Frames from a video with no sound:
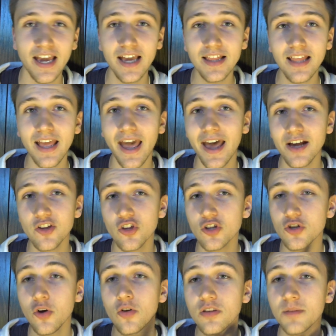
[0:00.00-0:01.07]
and they actually
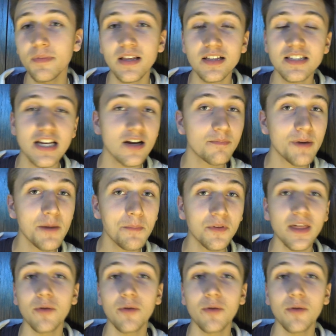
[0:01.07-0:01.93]
told the military people